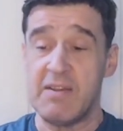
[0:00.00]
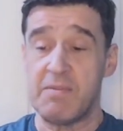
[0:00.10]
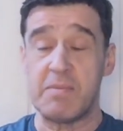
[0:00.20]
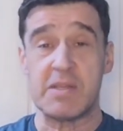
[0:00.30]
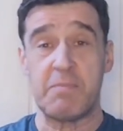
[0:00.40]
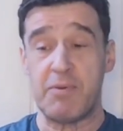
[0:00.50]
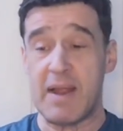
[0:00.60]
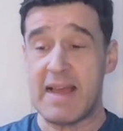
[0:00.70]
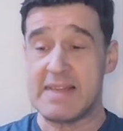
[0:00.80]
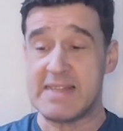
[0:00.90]
from the
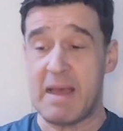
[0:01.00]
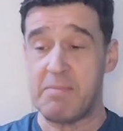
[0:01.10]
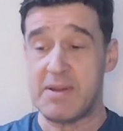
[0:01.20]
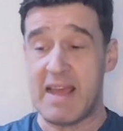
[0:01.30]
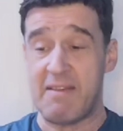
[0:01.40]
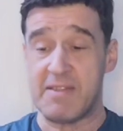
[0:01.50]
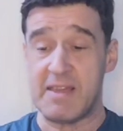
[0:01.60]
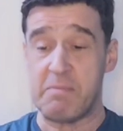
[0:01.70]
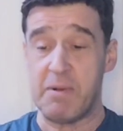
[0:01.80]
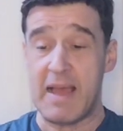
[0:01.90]
surprised Hebden
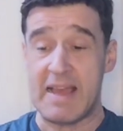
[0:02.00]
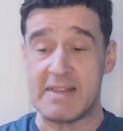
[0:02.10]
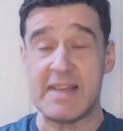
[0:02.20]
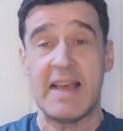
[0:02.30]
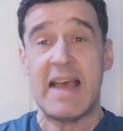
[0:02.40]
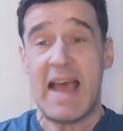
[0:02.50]
FC players,